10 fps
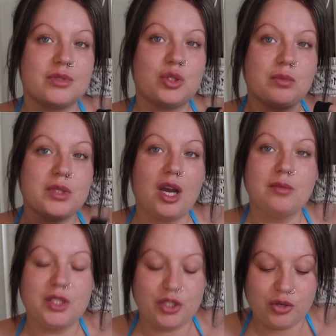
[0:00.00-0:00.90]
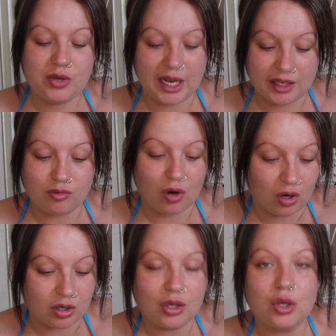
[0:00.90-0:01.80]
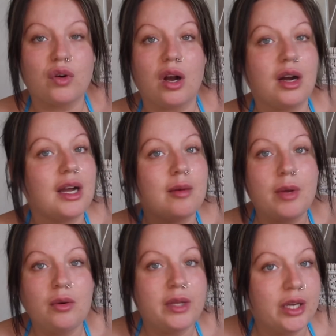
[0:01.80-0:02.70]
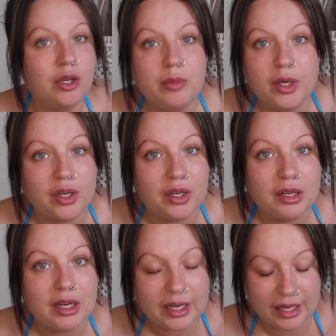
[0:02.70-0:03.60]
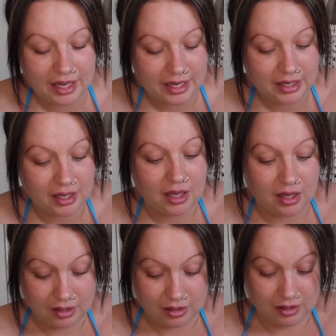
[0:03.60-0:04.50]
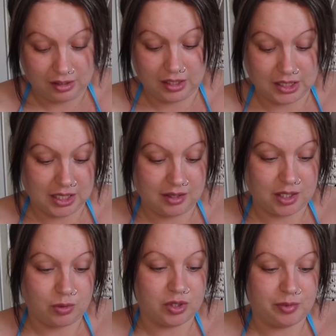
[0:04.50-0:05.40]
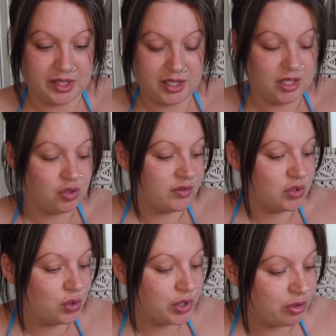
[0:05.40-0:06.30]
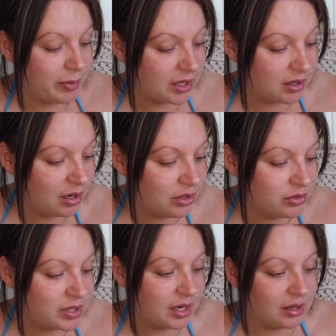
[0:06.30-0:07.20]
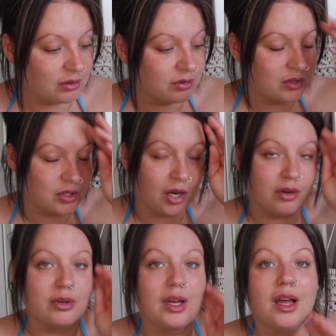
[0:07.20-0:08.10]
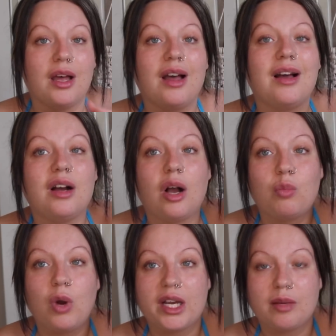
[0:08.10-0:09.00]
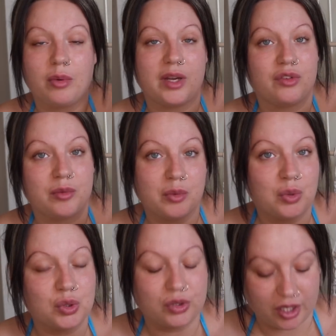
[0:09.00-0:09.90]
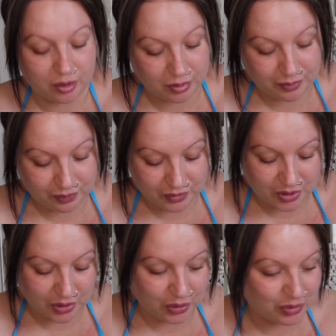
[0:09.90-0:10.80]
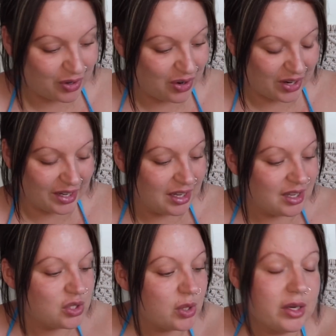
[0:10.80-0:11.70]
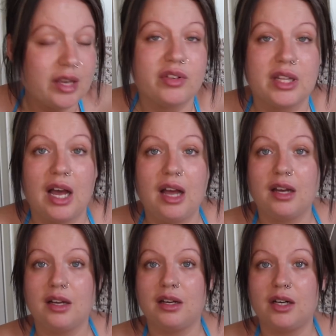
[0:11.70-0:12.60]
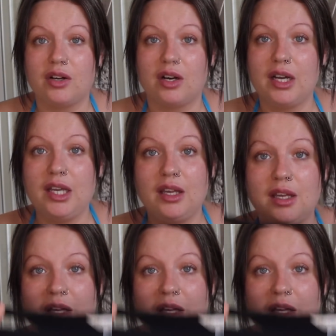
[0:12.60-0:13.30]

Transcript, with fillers: Sometimes I do get it wrong, all right? I'm only human. Okay, I have to give this one to my sister. I've sorted her a bag of clothes out, so I'm working my way through my wardrobe. So I thought, right, so I'll give her that. All right.